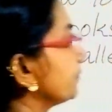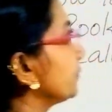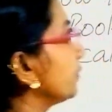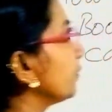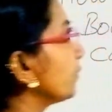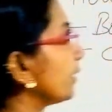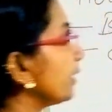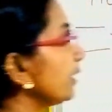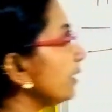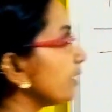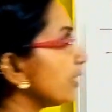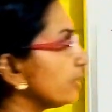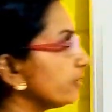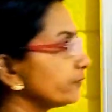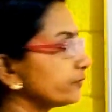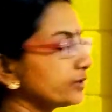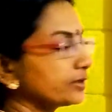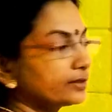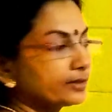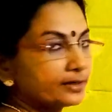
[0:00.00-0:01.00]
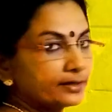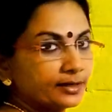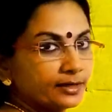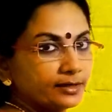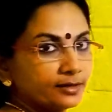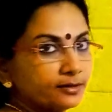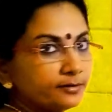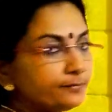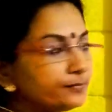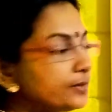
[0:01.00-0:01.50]
Okay. After the
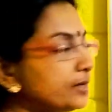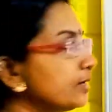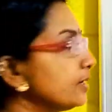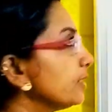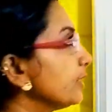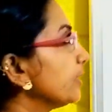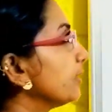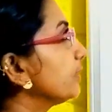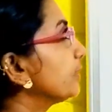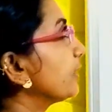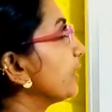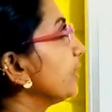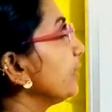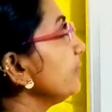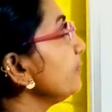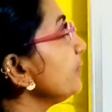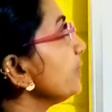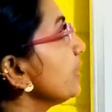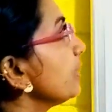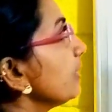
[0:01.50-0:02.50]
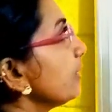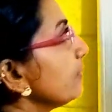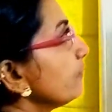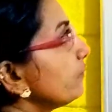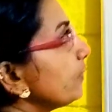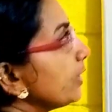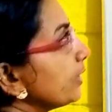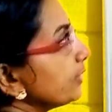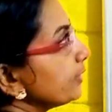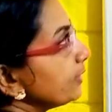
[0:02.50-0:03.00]
name, it came
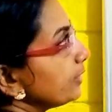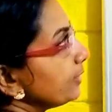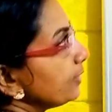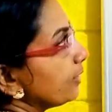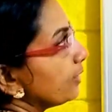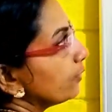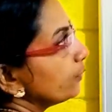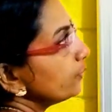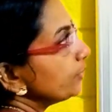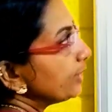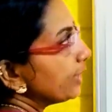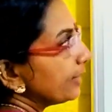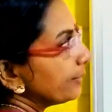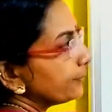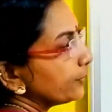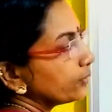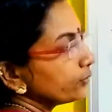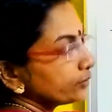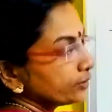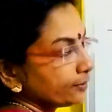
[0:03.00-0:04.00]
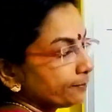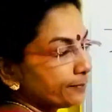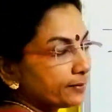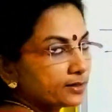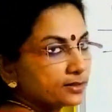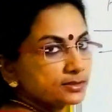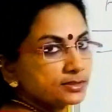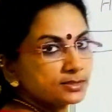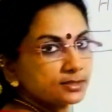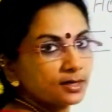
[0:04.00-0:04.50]
finding out about the
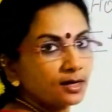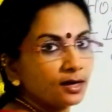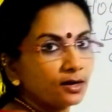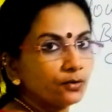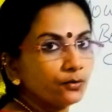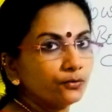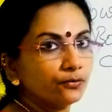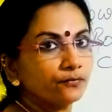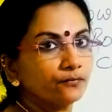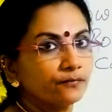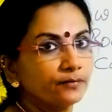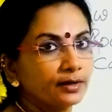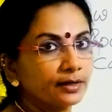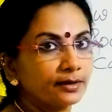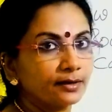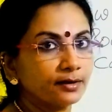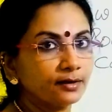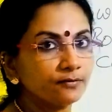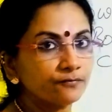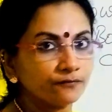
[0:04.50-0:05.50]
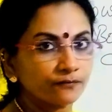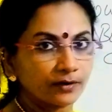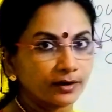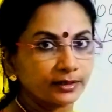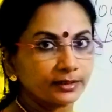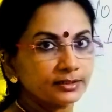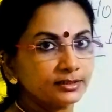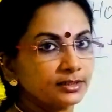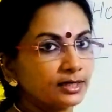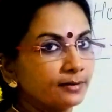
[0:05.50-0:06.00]
past. How we can
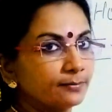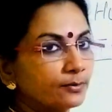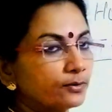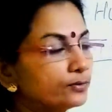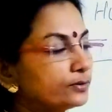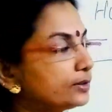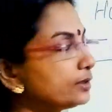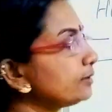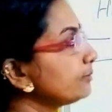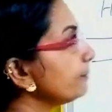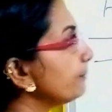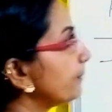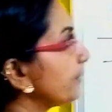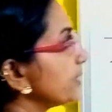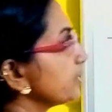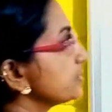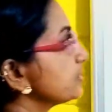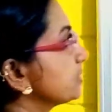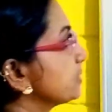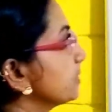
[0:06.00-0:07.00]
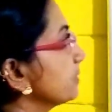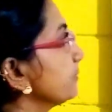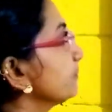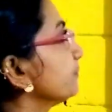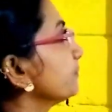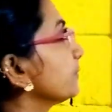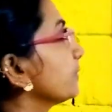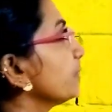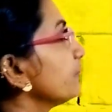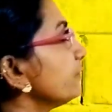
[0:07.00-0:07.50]
find about the past?
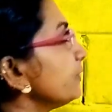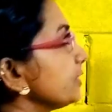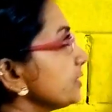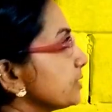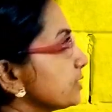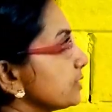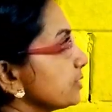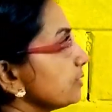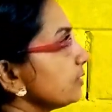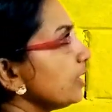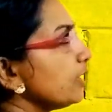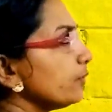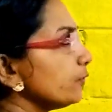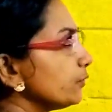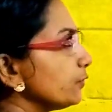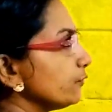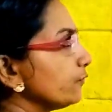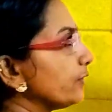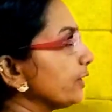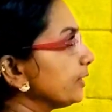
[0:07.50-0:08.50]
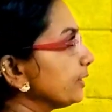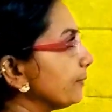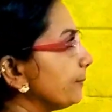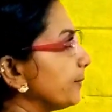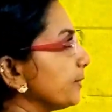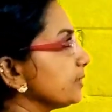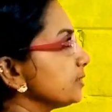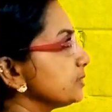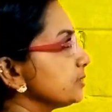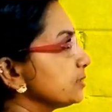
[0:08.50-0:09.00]
First, how to find the
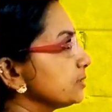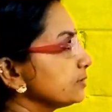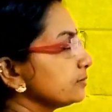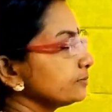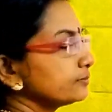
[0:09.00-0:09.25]
past?